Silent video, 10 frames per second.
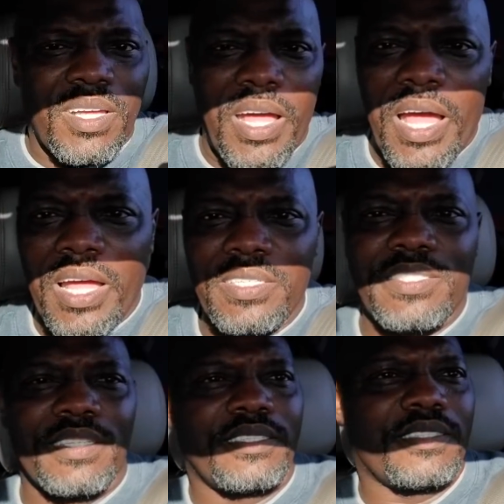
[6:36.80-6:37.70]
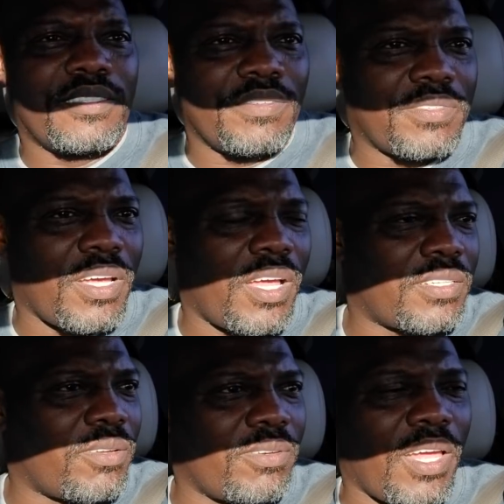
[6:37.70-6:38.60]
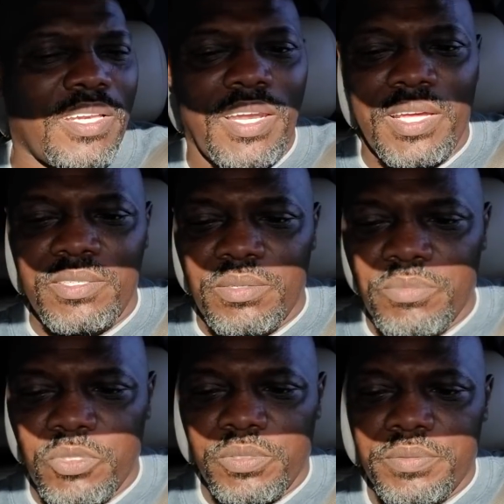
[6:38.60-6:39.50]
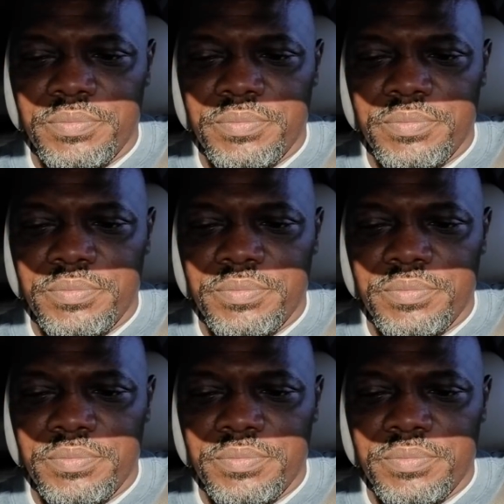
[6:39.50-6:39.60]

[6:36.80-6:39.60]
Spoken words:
Eyes sensitive, guys. Don't like light no more.